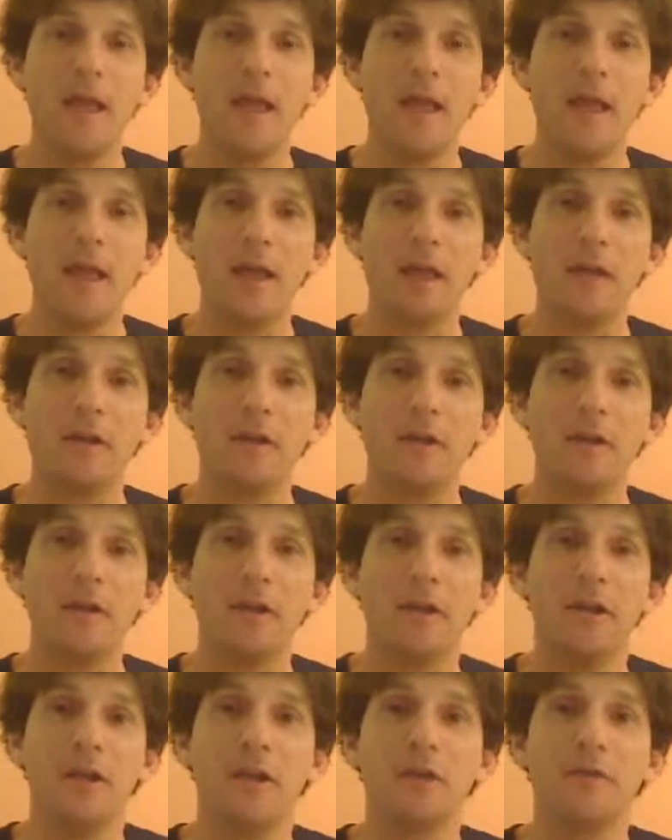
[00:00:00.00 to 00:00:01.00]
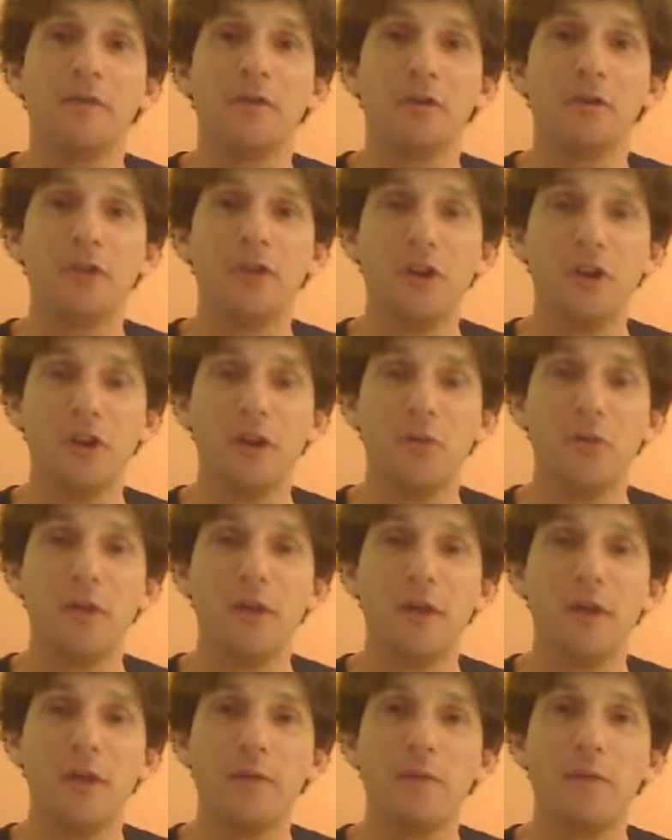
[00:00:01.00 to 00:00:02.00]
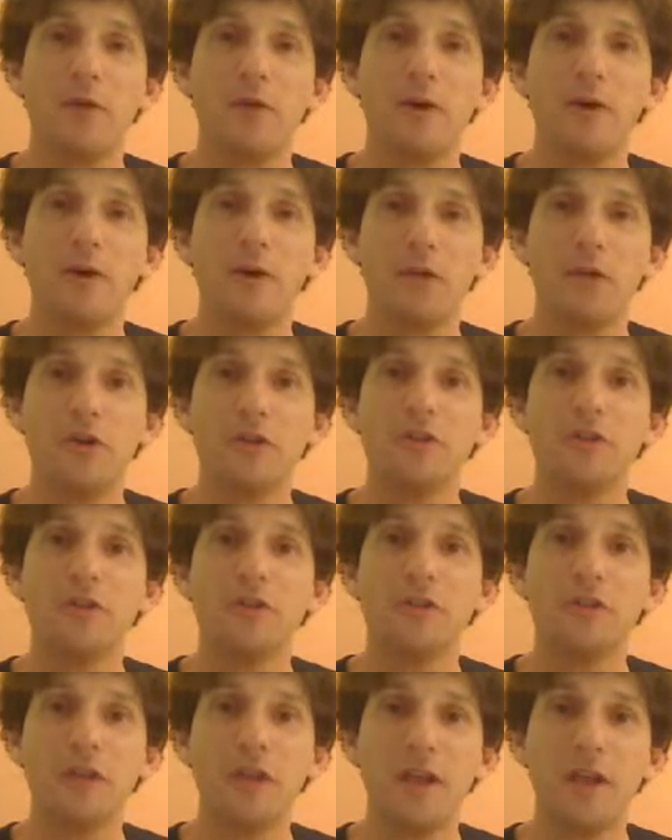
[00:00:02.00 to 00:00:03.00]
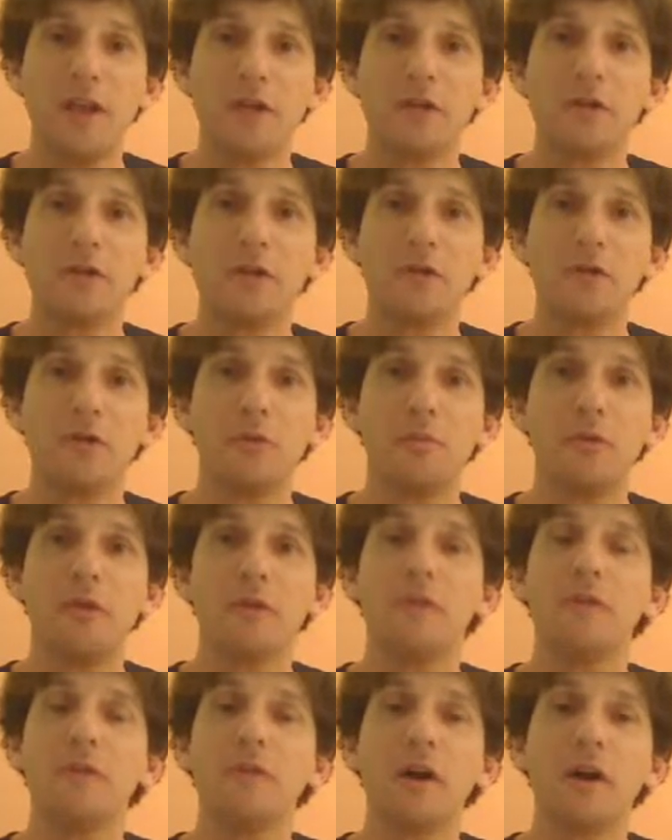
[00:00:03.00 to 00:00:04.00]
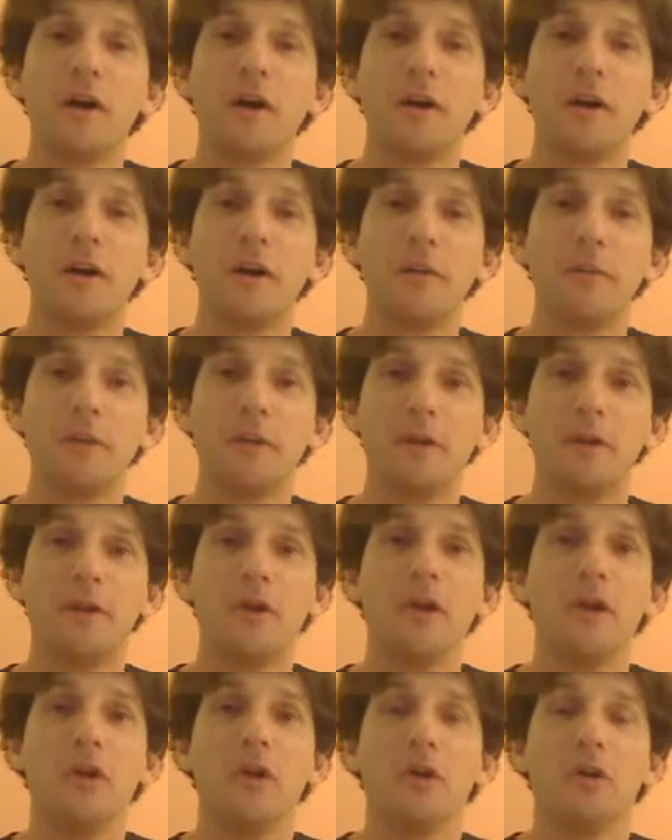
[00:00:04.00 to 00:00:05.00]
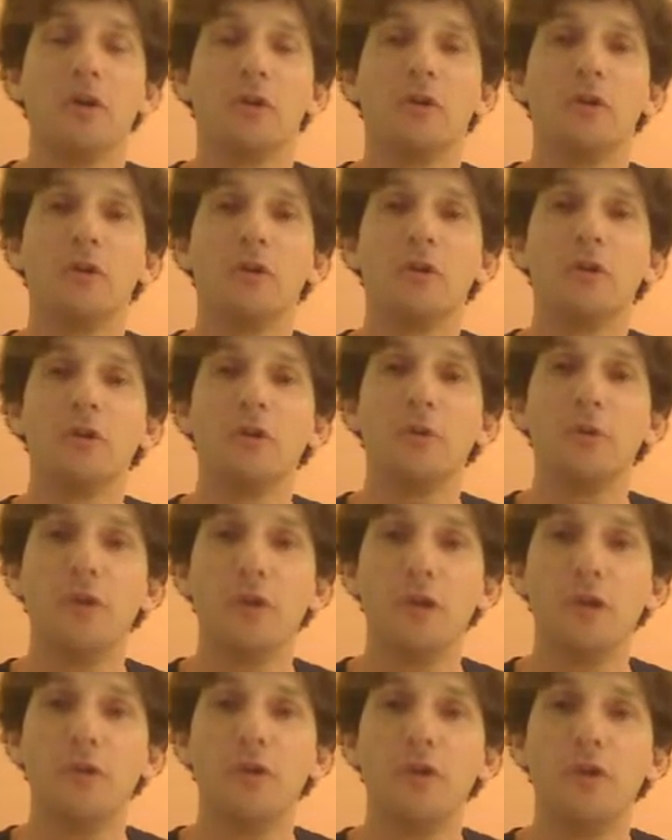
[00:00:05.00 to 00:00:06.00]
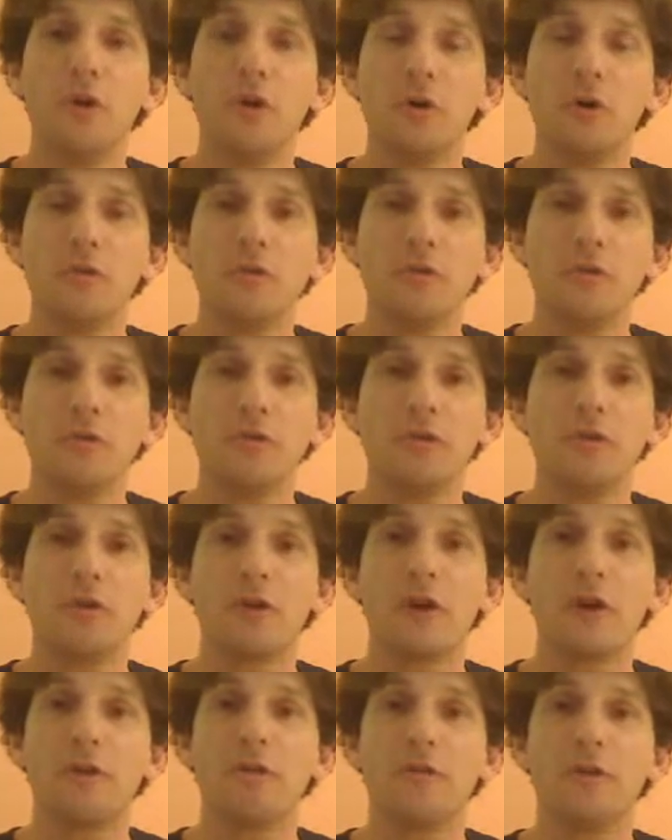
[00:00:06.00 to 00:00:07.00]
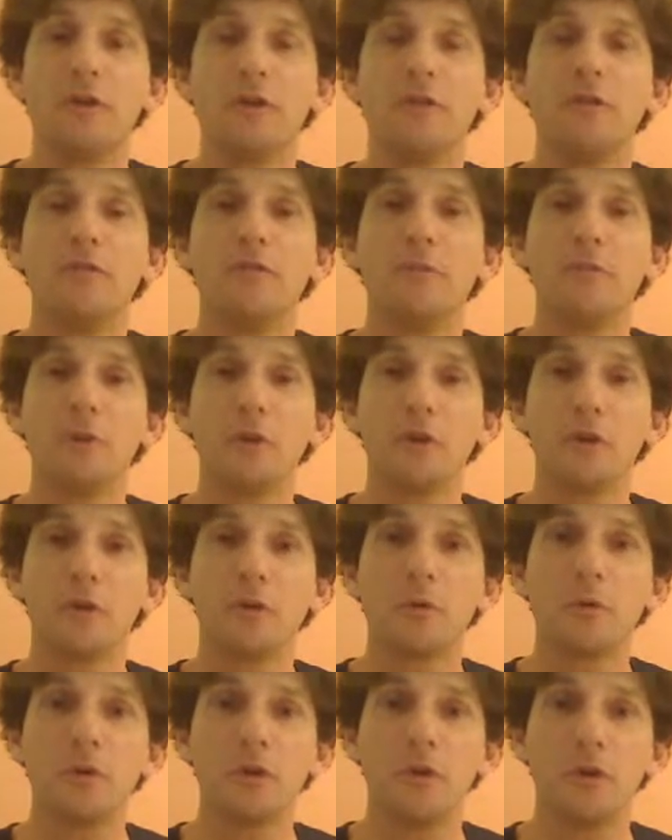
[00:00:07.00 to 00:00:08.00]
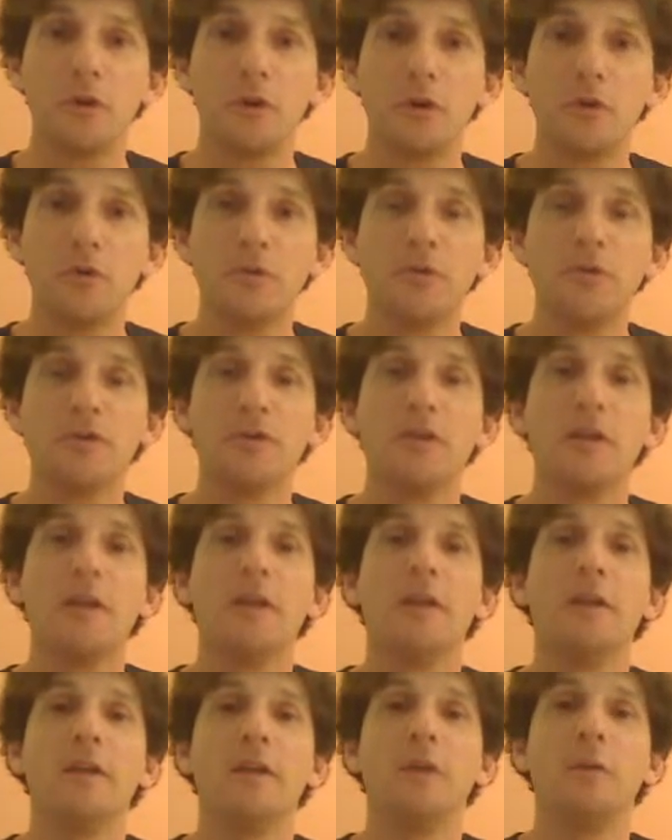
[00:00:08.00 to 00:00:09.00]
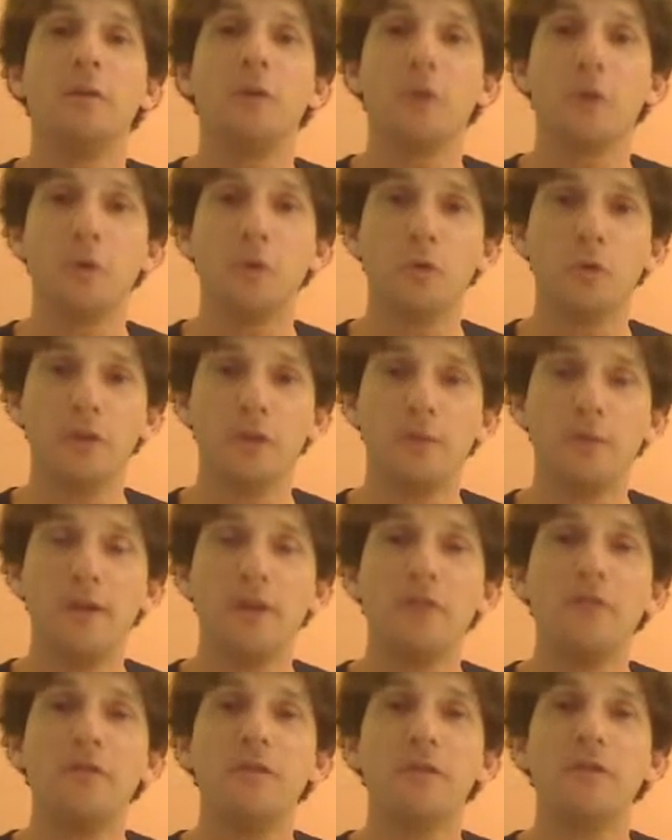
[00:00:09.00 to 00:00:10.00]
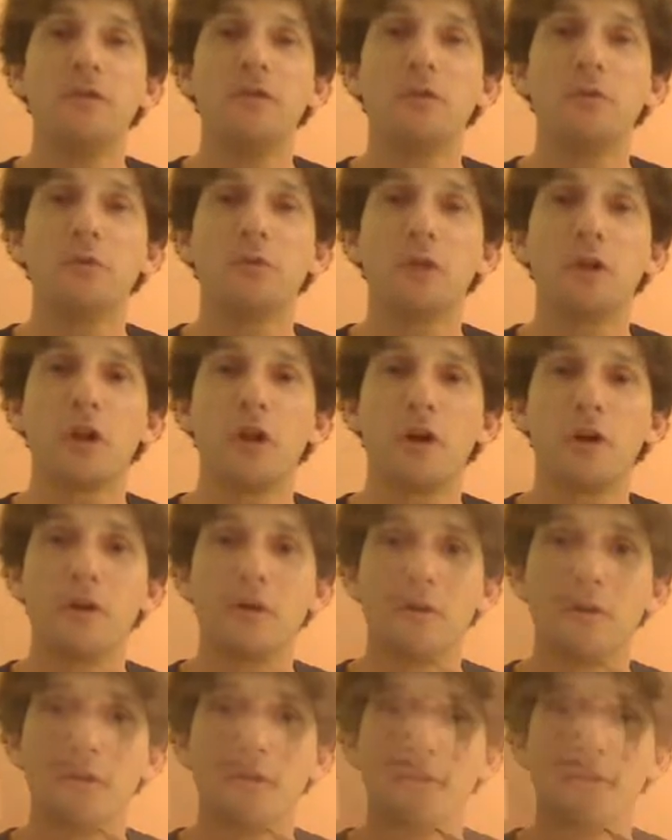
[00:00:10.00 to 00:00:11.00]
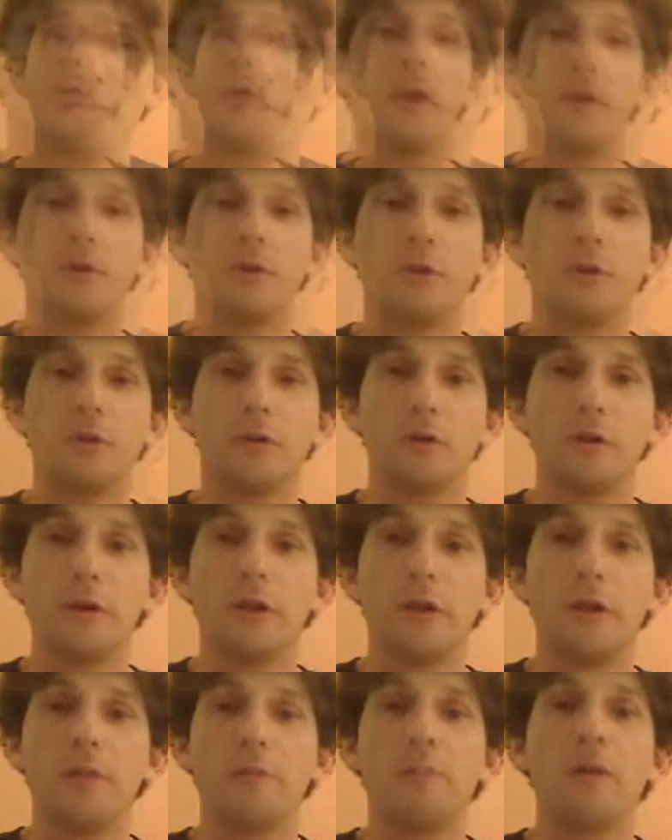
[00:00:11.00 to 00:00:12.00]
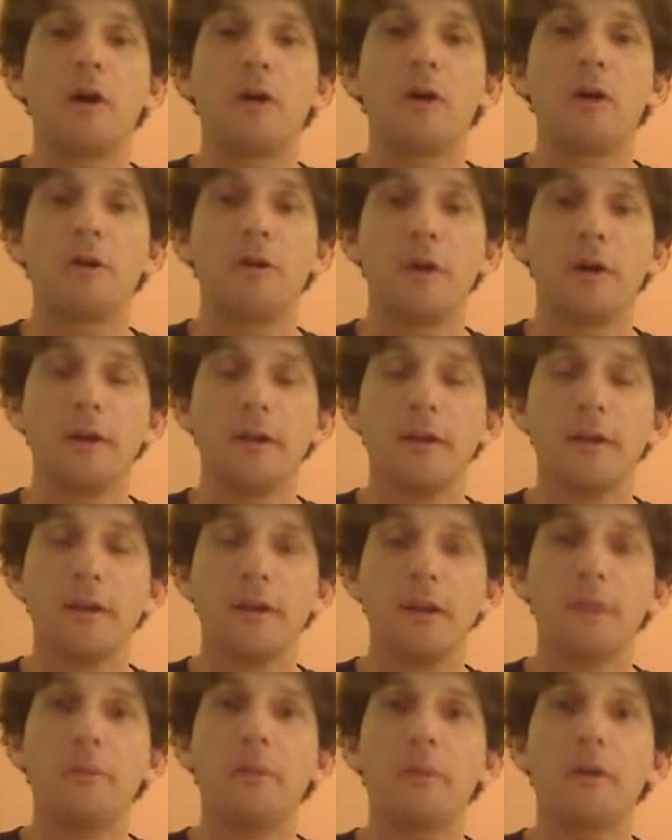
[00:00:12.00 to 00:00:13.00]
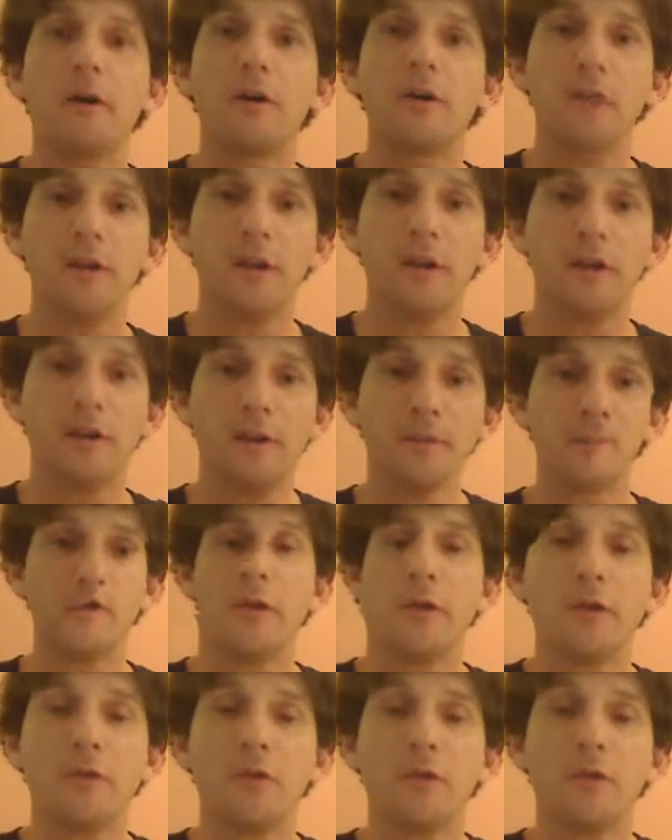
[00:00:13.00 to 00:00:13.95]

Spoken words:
and if there's any way where you could just take a little bit of time and learn to read the notes if you're not very familiar with the notes, it will only benefit you in the long run. Now we're to look at bar 9 and bar 10.